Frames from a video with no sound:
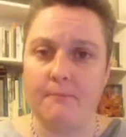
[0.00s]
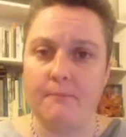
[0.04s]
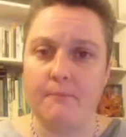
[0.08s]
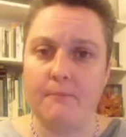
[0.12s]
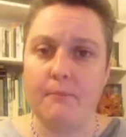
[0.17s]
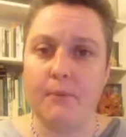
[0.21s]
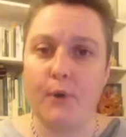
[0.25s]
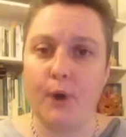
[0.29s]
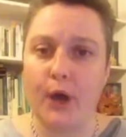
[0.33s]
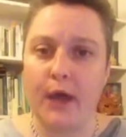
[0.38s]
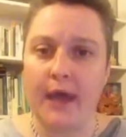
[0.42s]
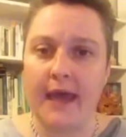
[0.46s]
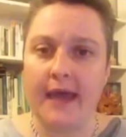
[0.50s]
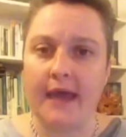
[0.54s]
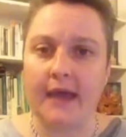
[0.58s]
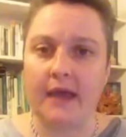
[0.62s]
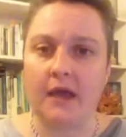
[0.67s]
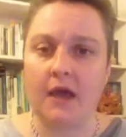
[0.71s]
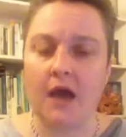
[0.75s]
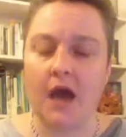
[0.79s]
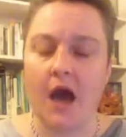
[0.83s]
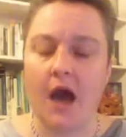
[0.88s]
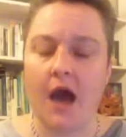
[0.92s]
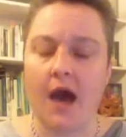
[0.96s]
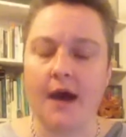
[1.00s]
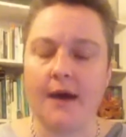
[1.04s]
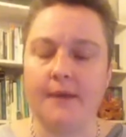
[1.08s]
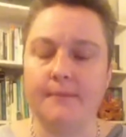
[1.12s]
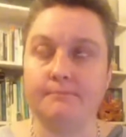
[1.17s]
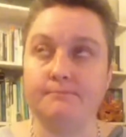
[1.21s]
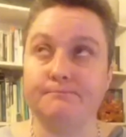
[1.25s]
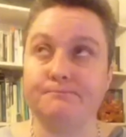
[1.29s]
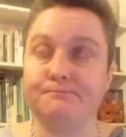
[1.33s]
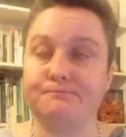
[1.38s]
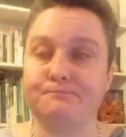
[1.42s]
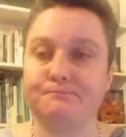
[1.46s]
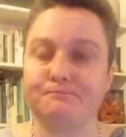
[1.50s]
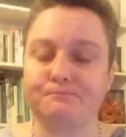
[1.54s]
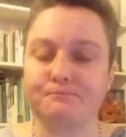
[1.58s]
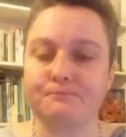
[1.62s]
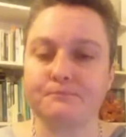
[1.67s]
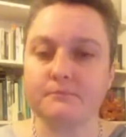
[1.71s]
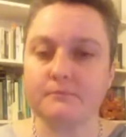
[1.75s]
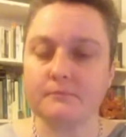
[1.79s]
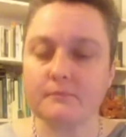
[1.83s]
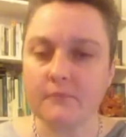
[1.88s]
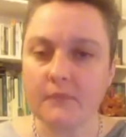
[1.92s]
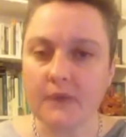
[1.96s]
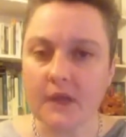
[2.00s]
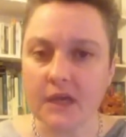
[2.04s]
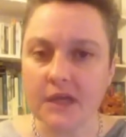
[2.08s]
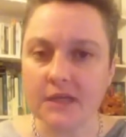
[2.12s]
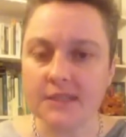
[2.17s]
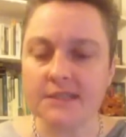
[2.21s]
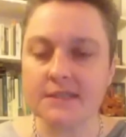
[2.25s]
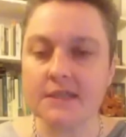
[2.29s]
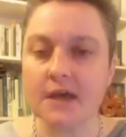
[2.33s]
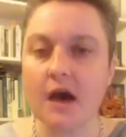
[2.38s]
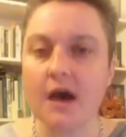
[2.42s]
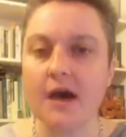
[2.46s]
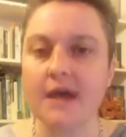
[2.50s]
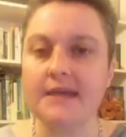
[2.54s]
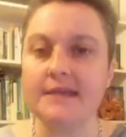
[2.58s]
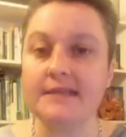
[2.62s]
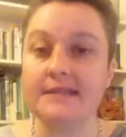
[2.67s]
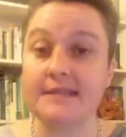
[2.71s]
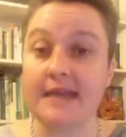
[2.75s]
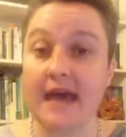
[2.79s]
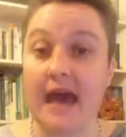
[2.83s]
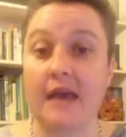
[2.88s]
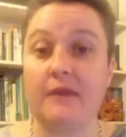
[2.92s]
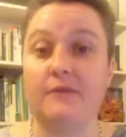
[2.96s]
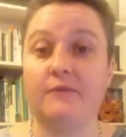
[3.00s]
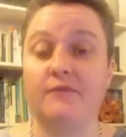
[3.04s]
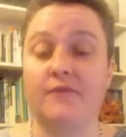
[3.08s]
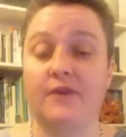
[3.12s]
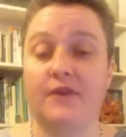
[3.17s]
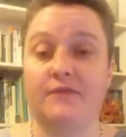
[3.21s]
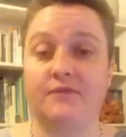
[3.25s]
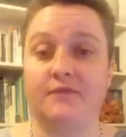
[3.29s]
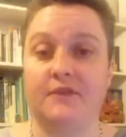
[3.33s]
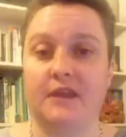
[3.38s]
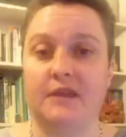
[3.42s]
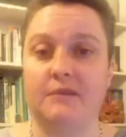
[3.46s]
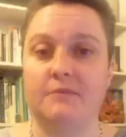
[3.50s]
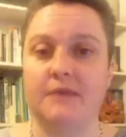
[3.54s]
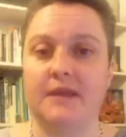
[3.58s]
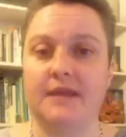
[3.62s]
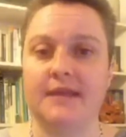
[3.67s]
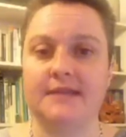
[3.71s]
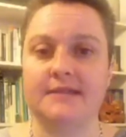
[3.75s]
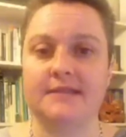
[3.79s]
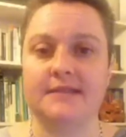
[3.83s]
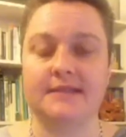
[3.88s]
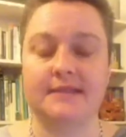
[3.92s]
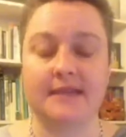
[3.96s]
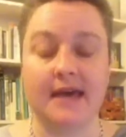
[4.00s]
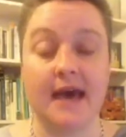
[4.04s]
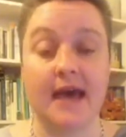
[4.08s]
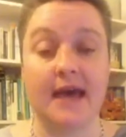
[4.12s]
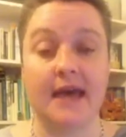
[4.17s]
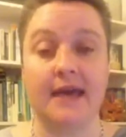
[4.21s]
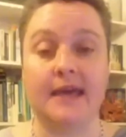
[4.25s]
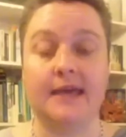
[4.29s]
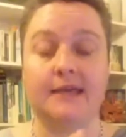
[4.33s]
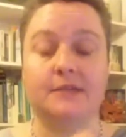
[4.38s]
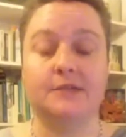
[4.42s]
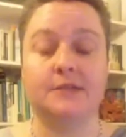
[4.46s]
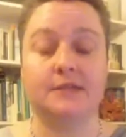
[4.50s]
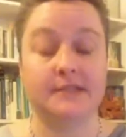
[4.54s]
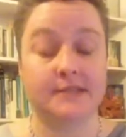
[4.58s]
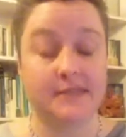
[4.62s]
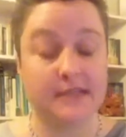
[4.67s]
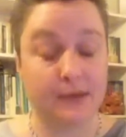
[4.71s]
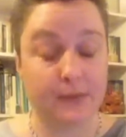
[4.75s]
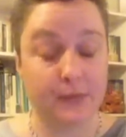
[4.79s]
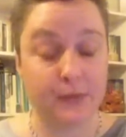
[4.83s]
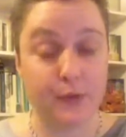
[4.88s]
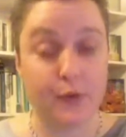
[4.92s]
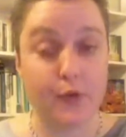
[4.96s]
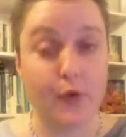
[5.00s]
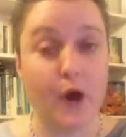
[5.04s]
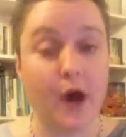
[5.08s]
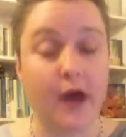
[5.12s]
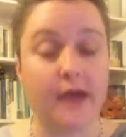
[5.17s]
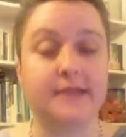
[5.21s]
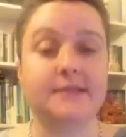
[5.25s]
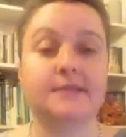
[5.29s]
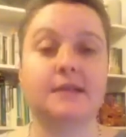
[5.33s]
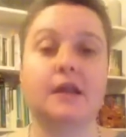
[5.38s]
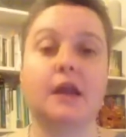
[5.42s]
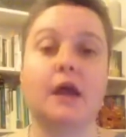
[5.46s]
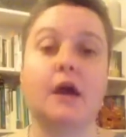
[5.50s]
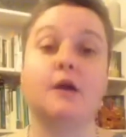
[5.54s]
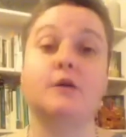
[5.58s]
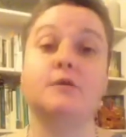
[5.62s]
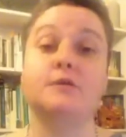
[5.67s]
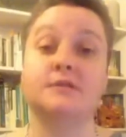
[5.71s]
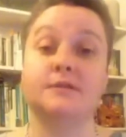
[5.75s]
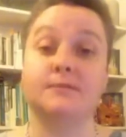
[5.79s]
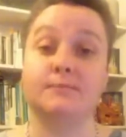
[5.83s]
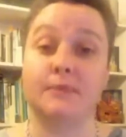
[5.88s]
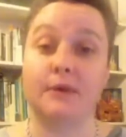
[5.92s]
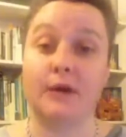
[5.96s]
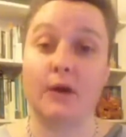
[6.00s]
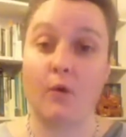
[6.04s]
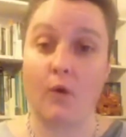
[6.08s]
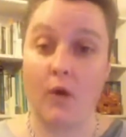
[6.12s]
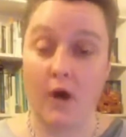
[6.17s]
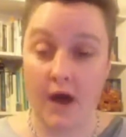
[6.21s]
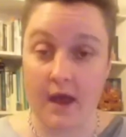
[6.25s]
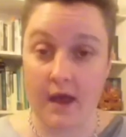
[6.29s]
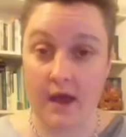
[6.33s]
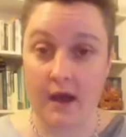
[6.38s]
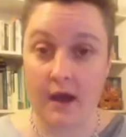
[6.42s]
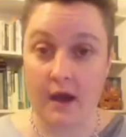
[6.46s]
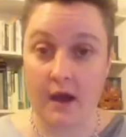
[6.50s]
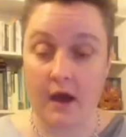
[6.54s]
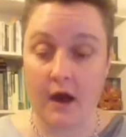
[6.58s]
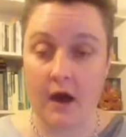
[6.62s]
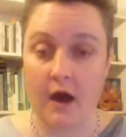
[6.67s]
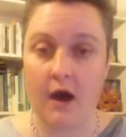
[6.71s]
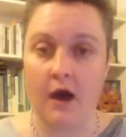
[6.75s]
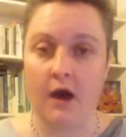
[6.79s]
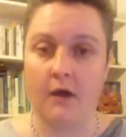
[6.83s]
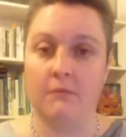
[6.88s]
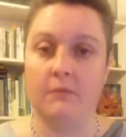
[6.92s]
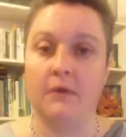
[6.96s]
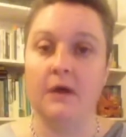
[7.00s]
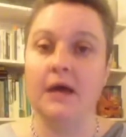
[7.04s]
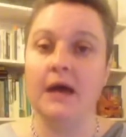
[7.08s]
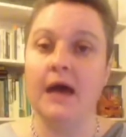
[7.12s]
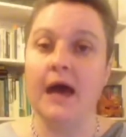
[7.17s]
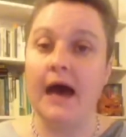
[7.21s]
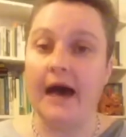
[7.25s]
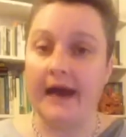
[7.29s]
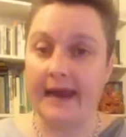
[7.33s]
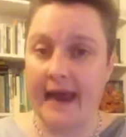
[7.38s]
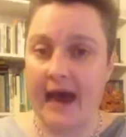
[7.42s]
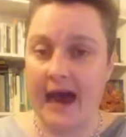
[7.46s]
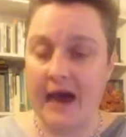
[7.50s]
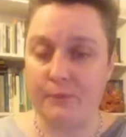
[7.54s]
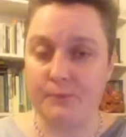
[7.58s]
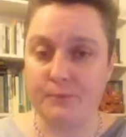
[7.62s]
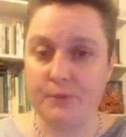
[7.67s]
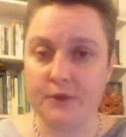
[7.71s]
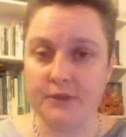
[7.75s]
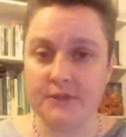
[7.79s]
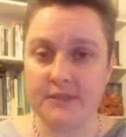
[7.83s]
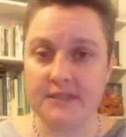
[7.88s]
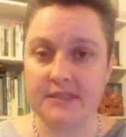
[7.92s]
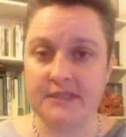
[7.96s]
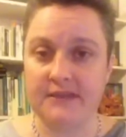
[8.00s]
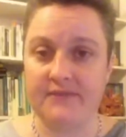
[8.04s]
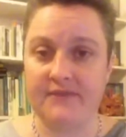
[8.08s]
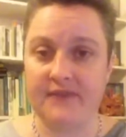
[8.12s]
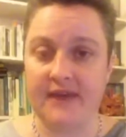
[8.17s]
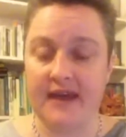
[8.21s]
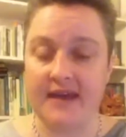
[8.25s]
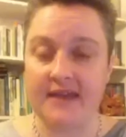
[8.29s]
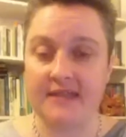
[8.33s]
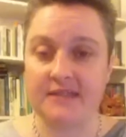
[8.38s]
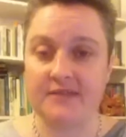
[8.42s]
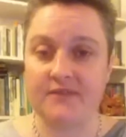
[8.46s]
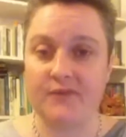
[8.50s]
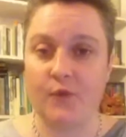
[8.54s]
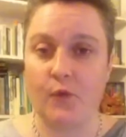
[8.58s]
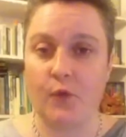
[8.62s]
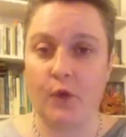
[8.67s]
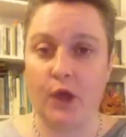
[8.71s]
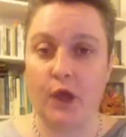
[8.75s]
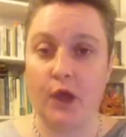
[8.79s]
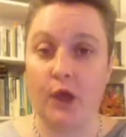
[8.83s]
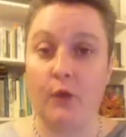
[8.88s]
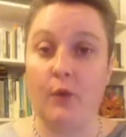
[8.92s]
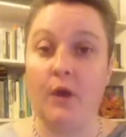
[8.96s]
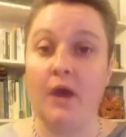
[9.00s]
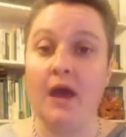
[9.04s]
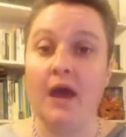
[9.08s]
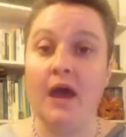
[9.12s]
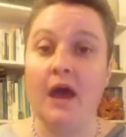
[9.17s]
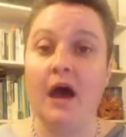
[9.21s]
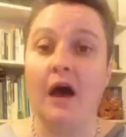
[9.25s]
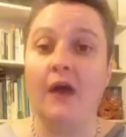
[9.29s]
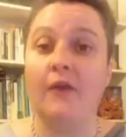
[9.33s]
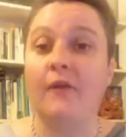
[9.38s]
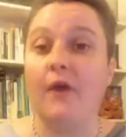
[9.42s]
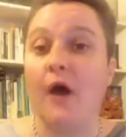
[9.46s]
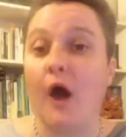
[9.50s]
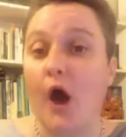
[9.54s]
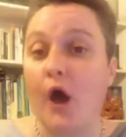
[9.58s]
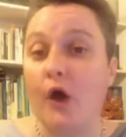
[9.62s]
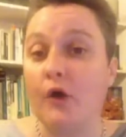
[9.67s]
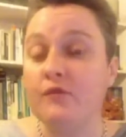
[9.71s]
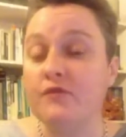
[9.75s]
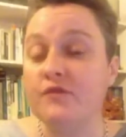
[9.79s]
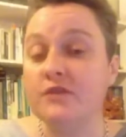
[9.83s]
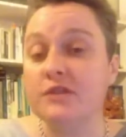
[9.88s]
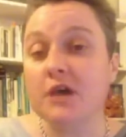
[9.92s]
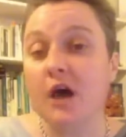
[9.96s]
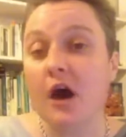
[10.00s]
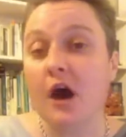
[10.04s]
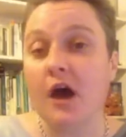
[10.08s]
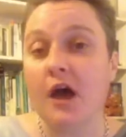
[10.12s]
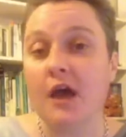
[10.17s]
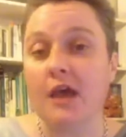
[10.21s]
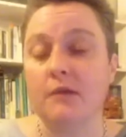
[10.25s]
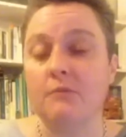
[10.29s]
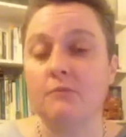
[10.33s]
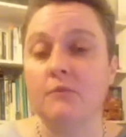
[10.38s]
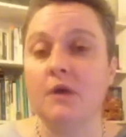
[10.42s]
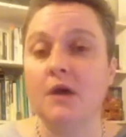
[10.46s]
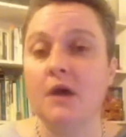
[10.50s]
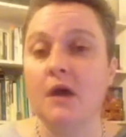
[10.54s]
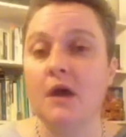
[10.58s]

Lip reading: putting aside 10-15 minutes a day to sit with your eyes closed and be quiet and calm, and how positive that is for you, and that over time